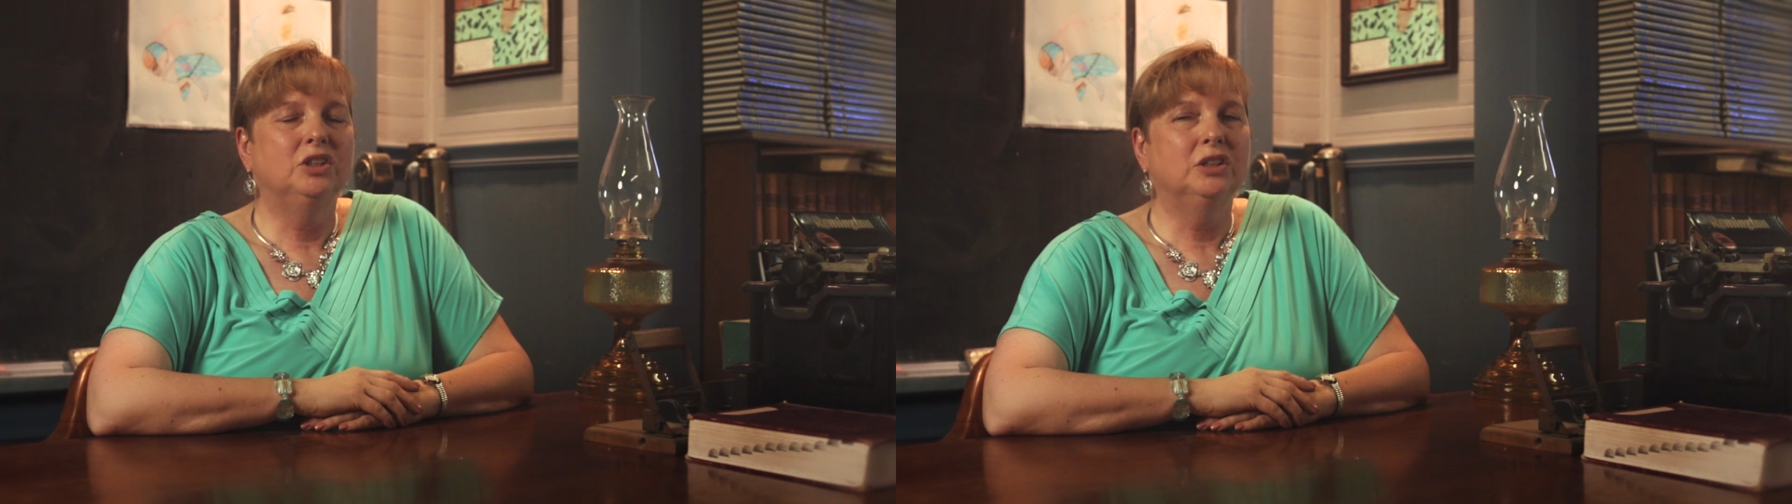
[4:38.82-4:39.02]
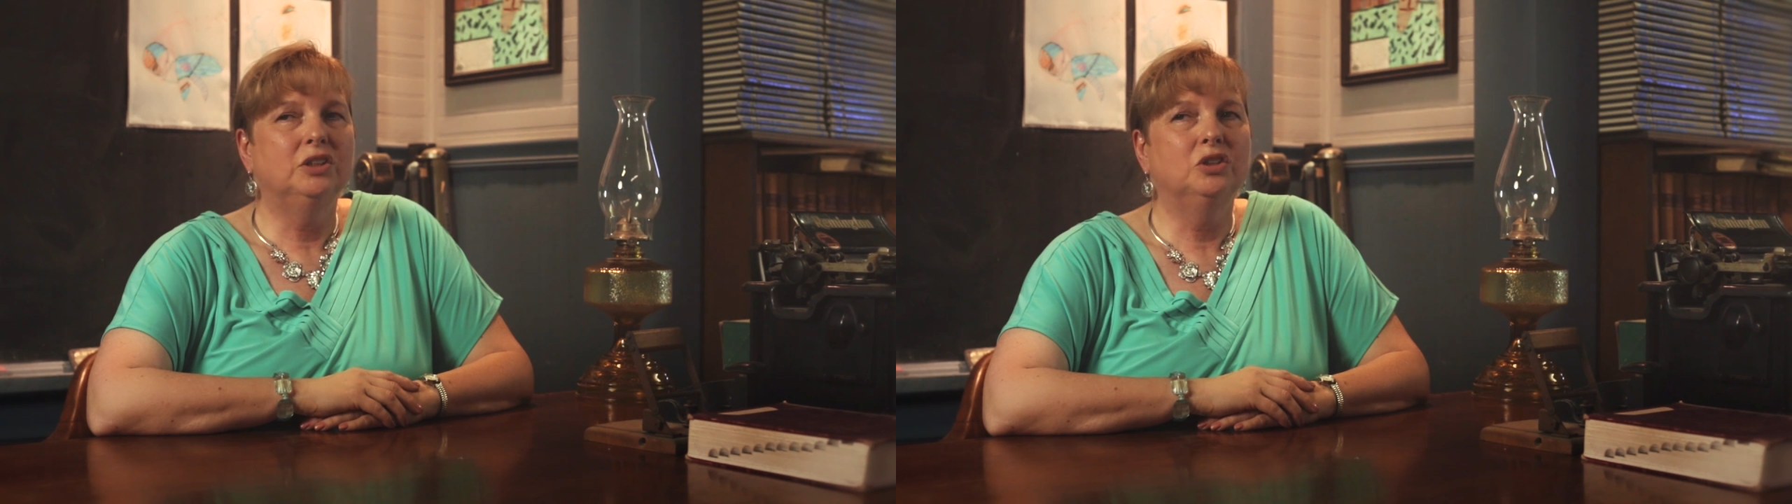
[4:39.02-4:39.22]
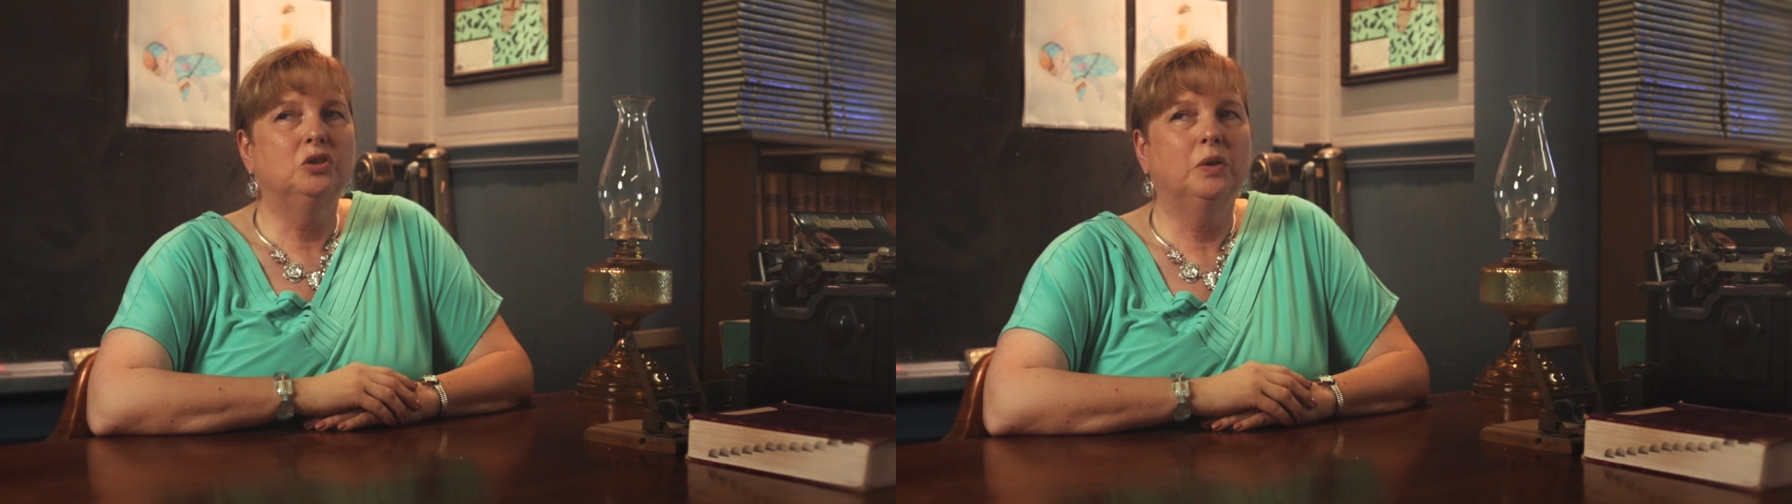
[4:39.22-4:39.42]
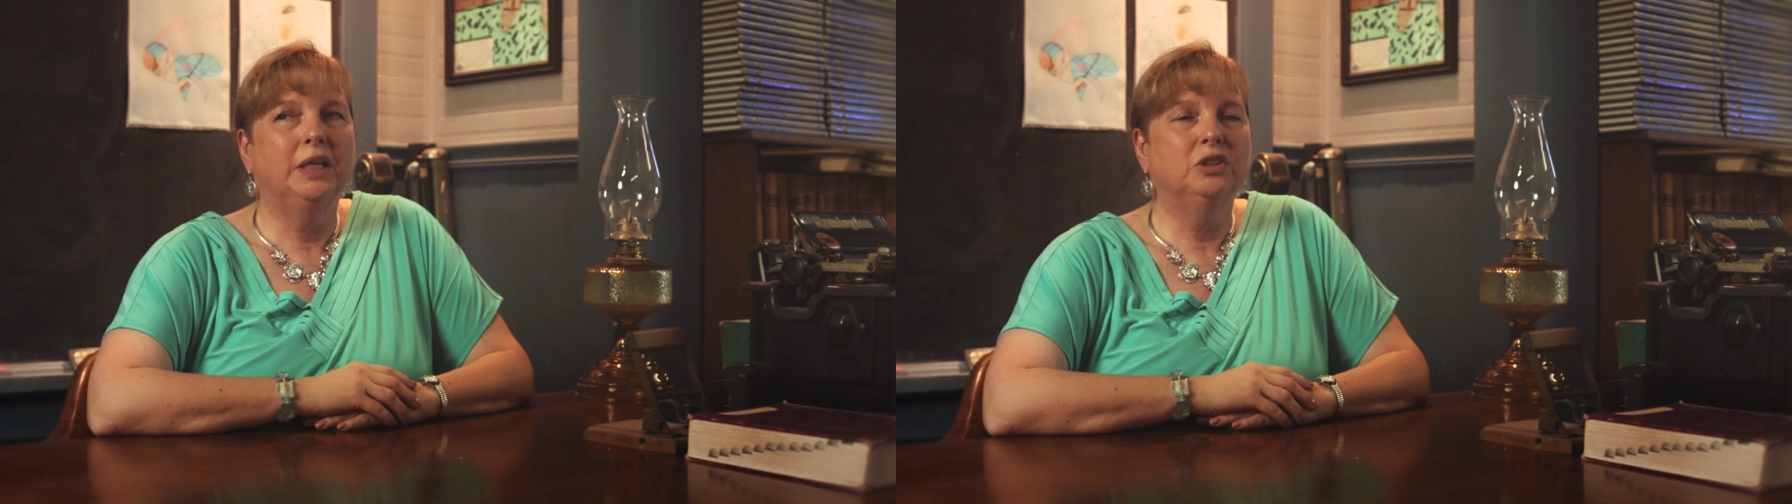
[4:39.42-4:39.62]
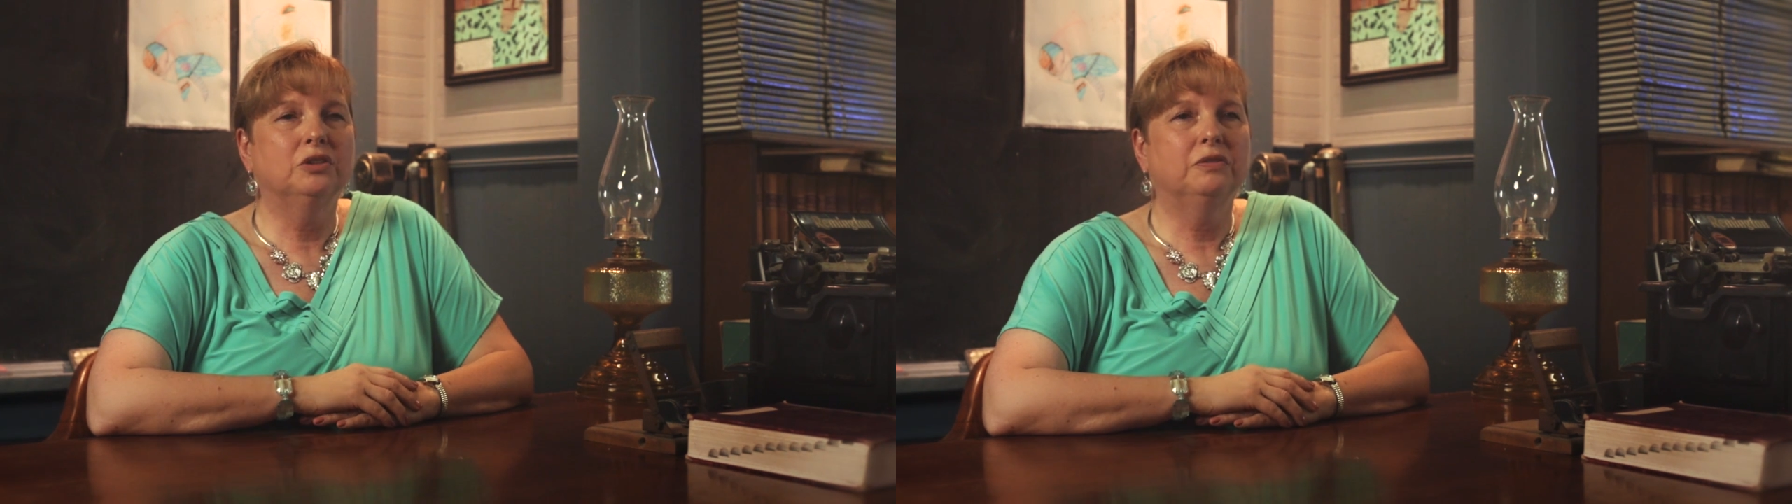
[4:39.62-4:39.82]
just a
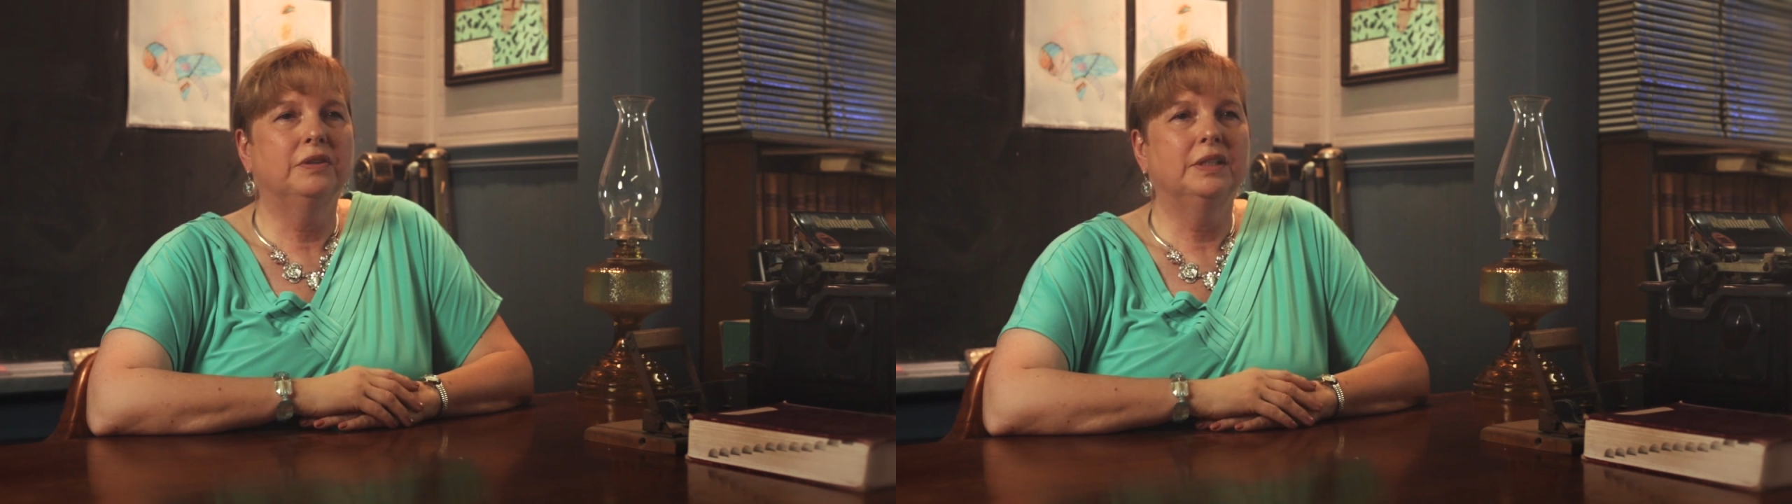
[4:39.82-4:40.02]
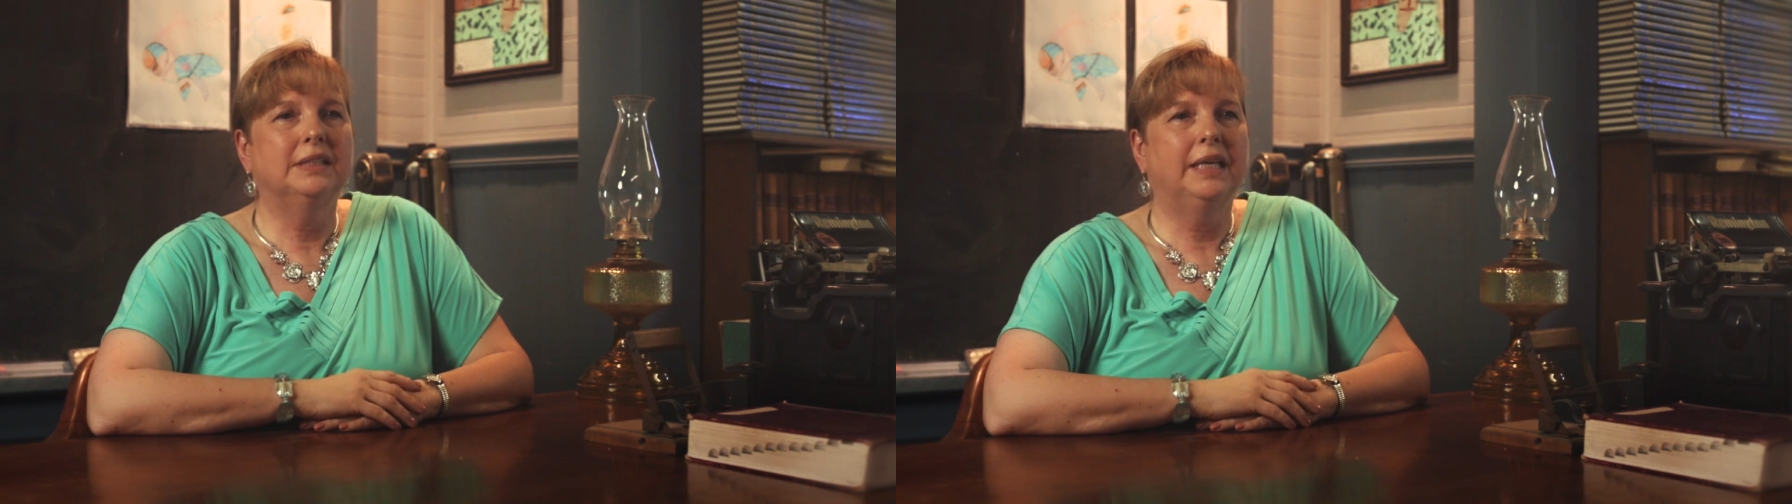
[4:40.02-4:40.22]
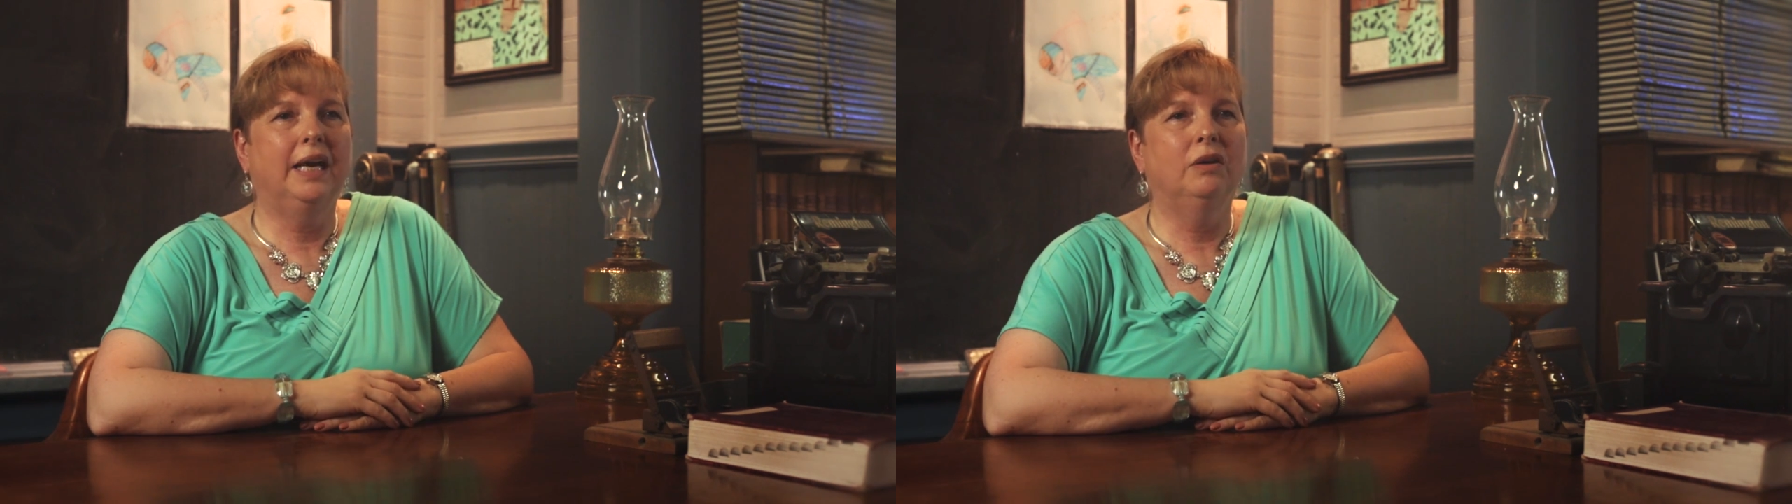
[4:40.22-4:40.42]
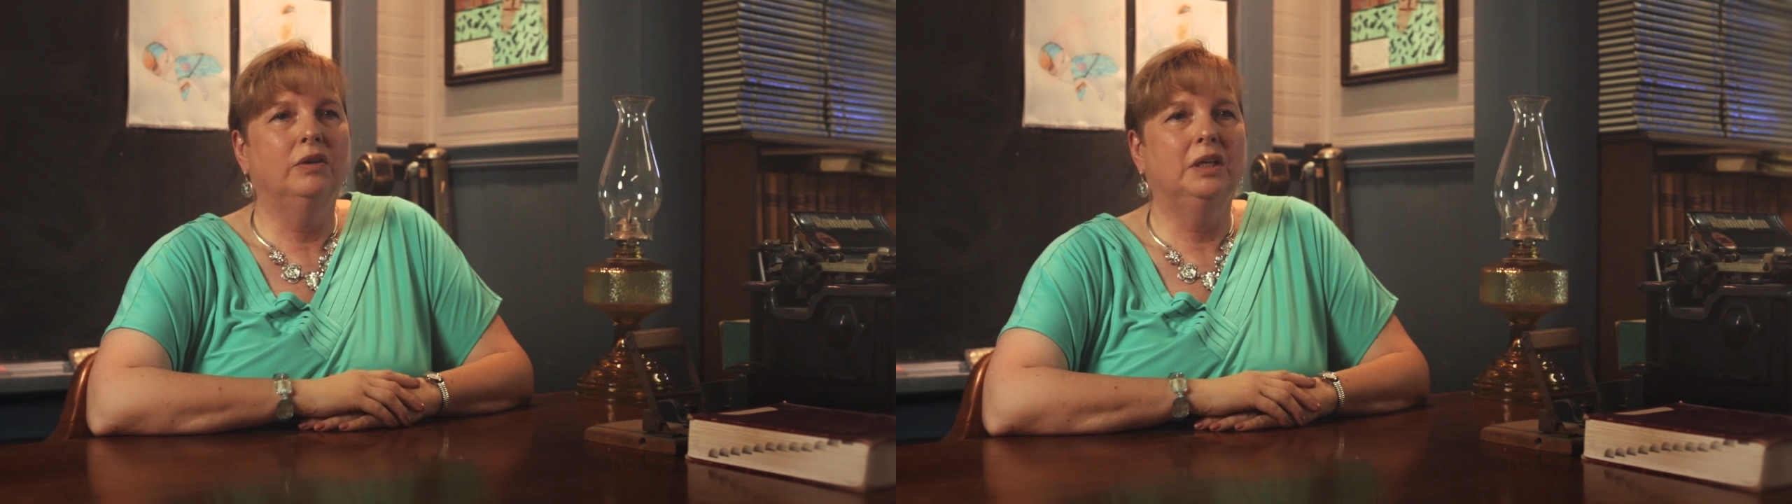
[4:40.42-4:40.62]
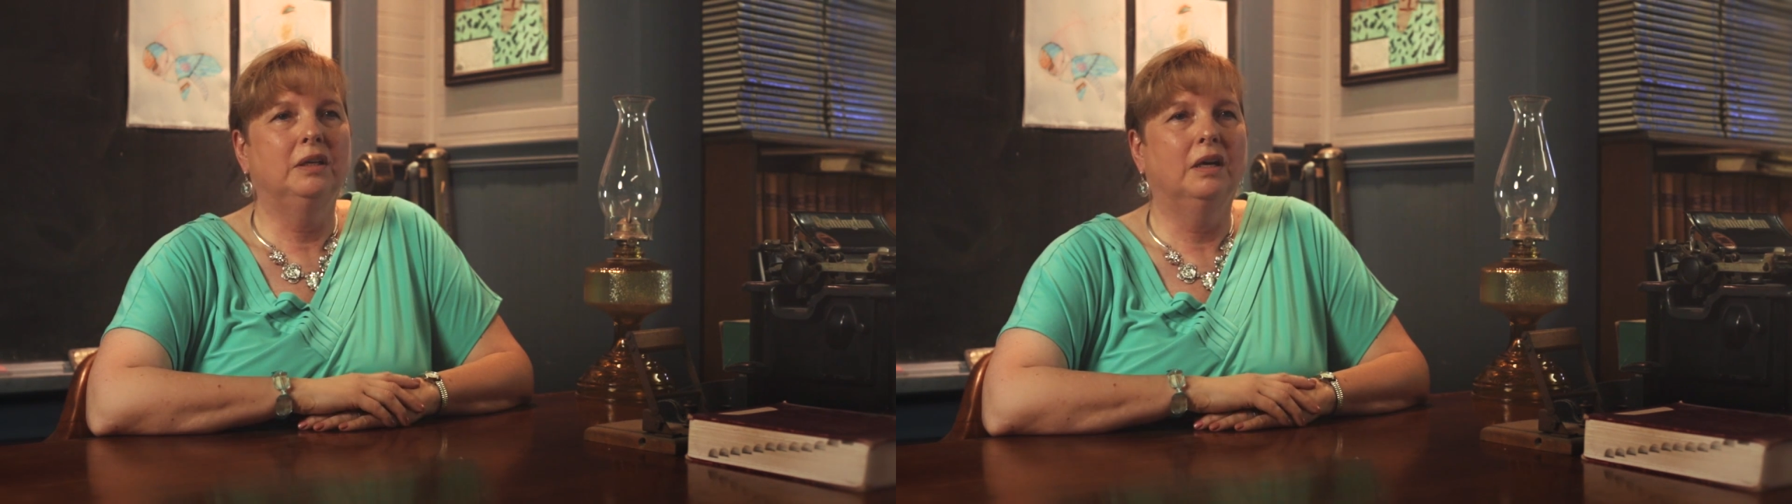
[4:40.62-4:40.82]
treasure for this
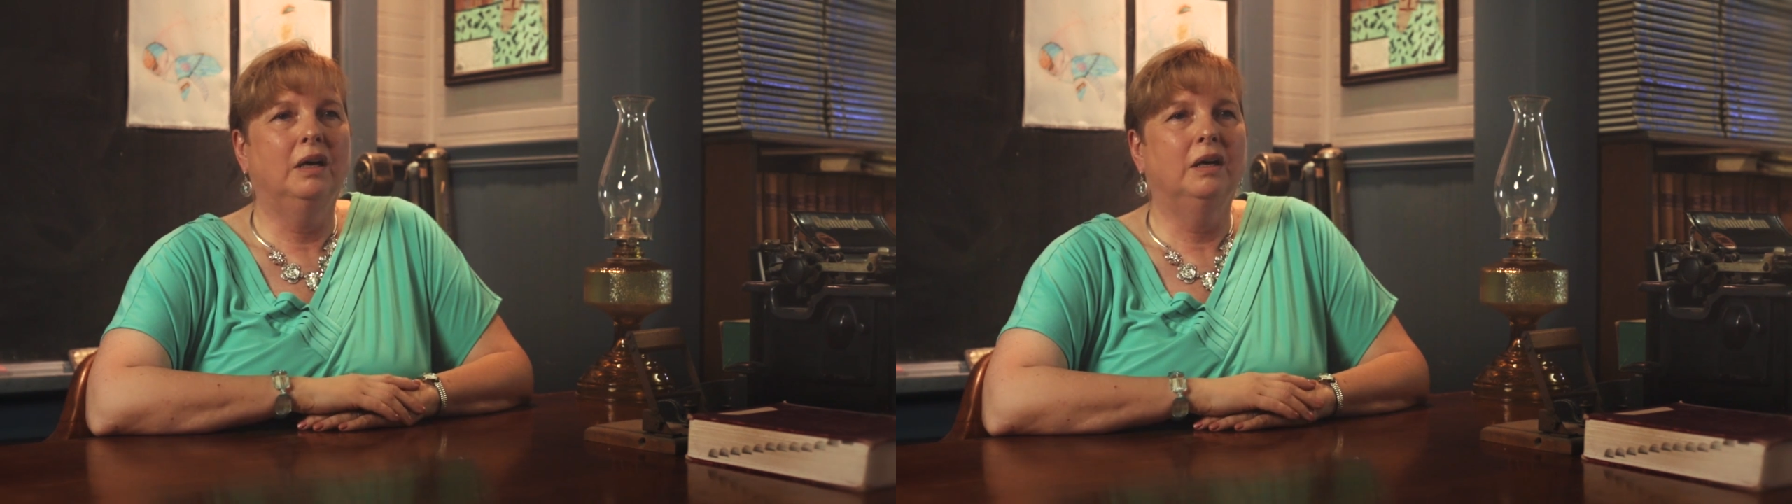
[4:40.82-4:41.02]
county